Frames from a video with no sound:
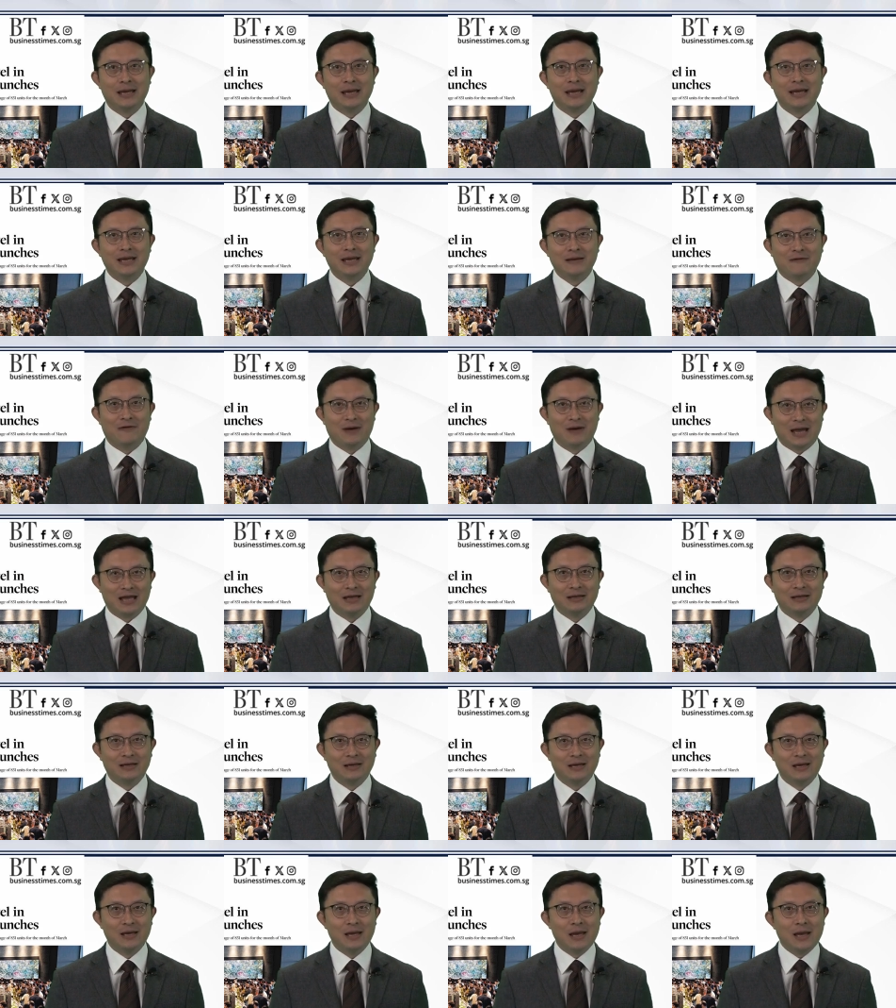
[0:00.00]
In fact,
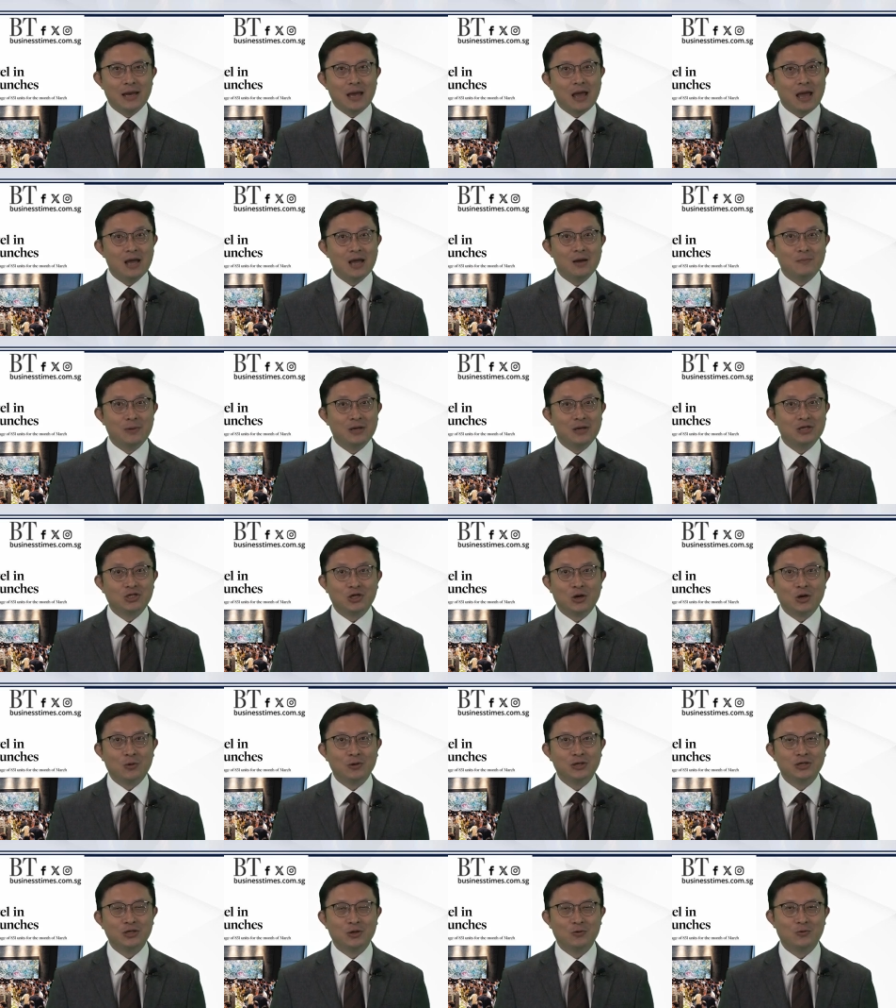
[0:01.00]
I'll be
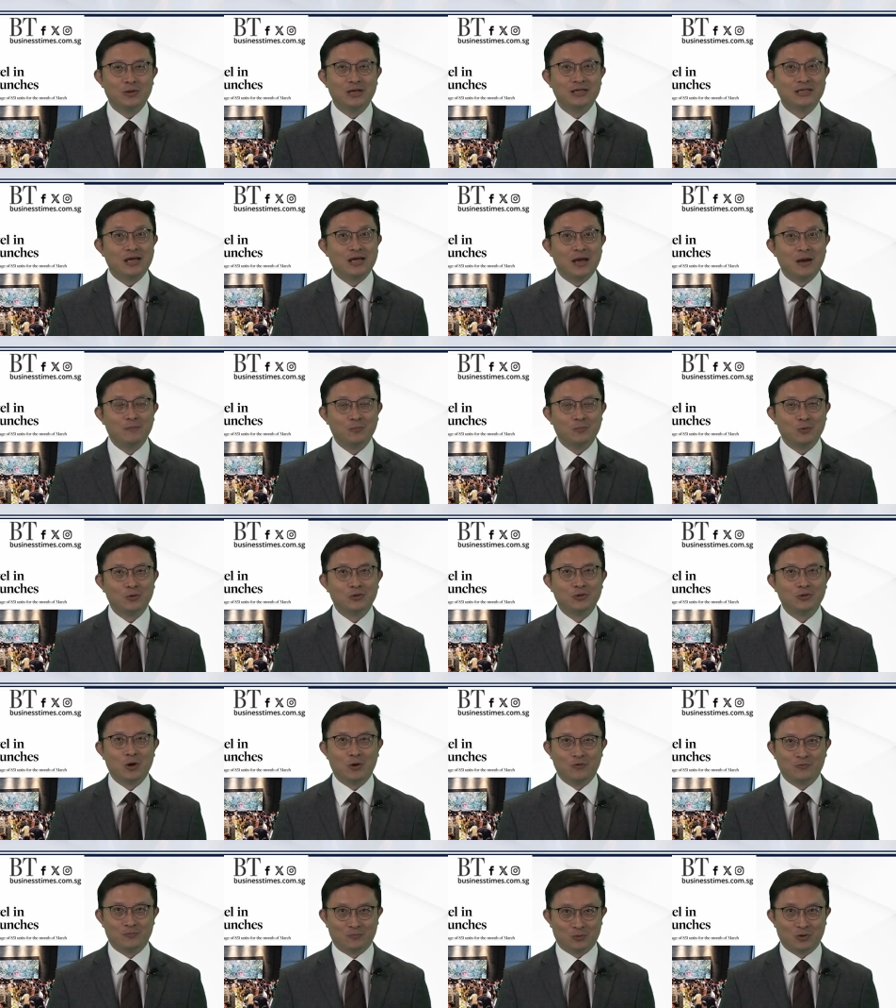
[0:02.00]
showing you examples
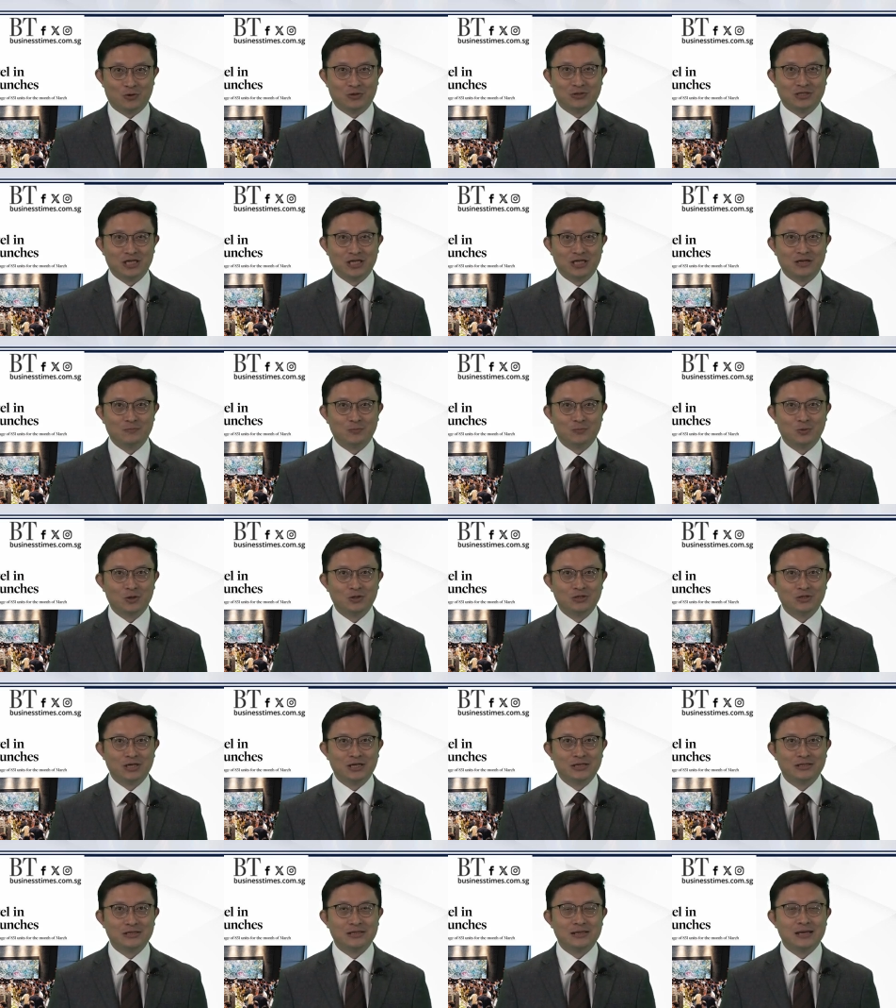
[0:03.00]
of boutique
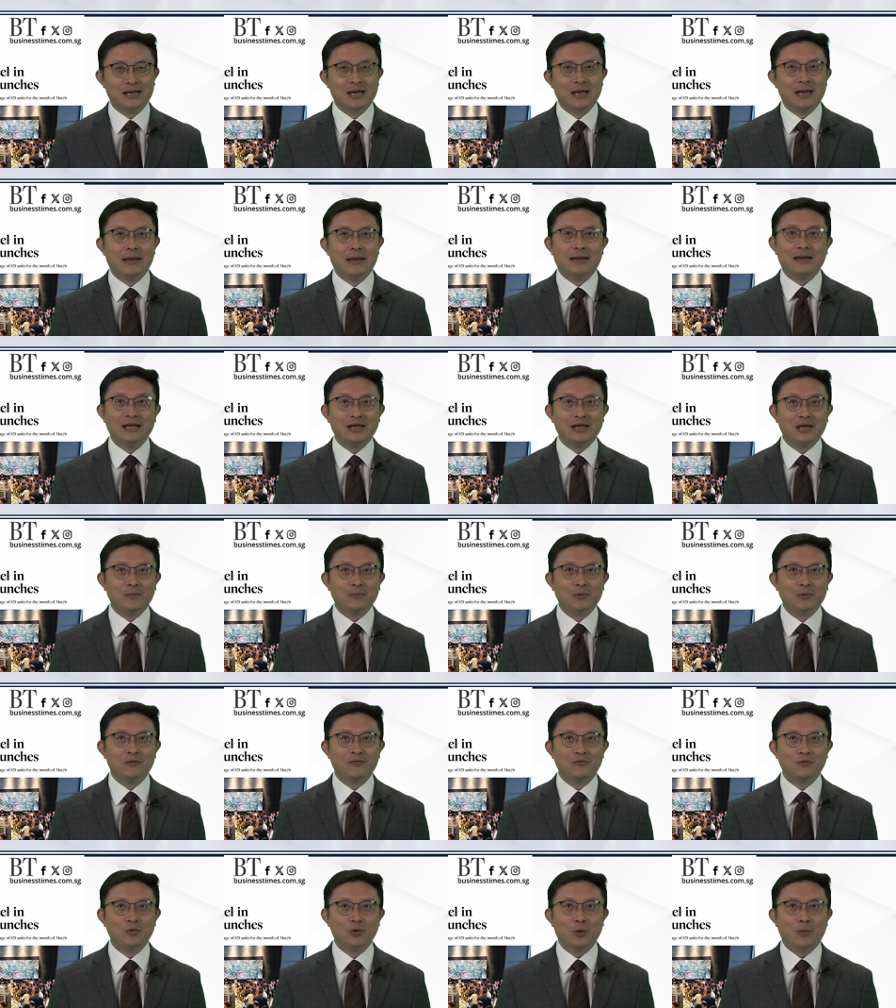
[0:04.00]
projects that are
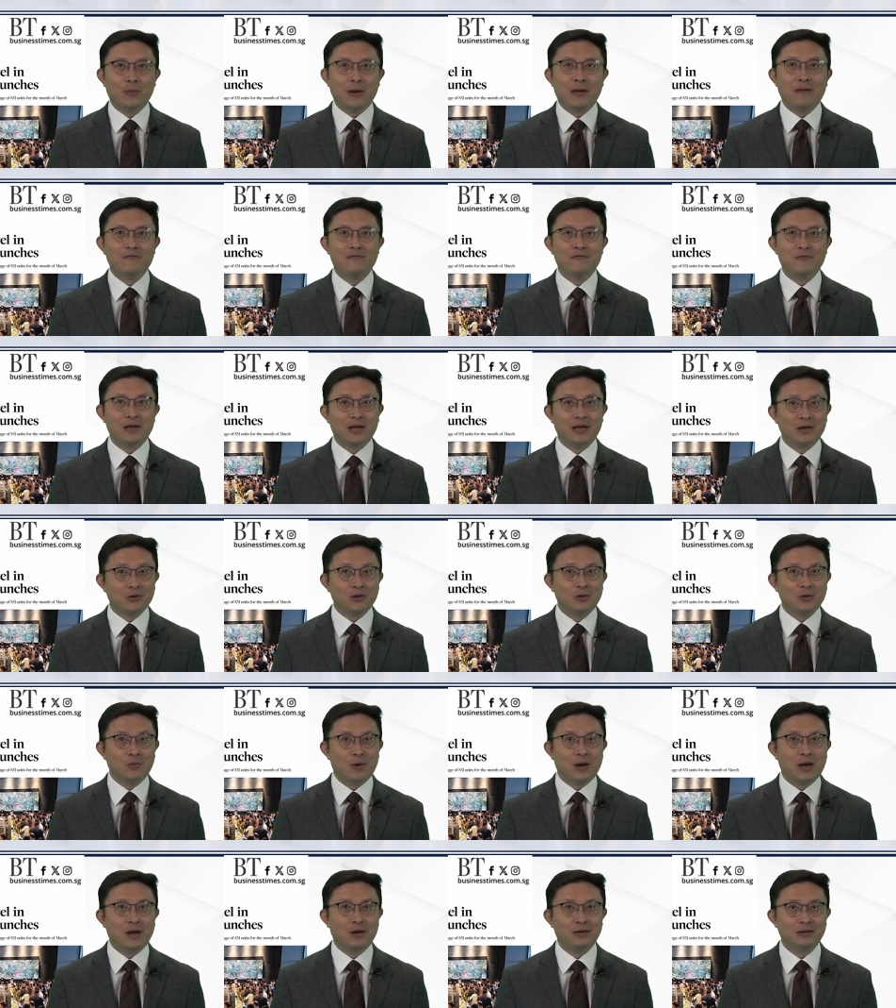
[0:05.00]
performing very
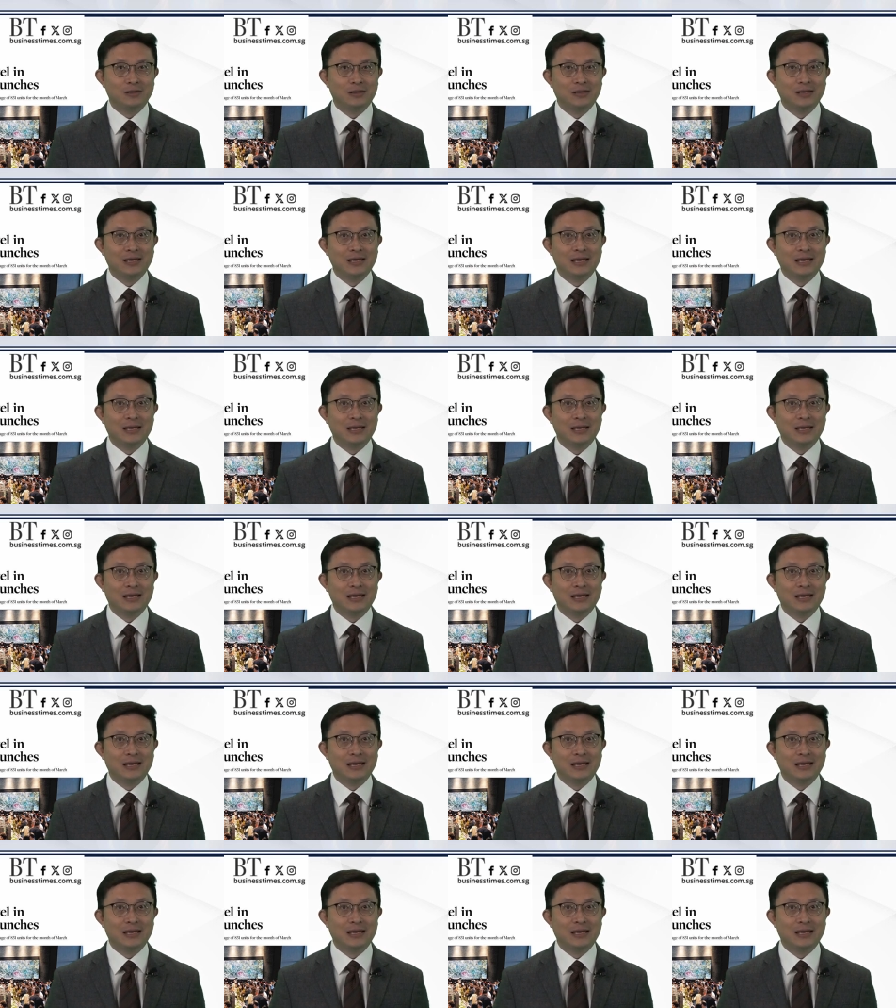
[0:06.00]
well,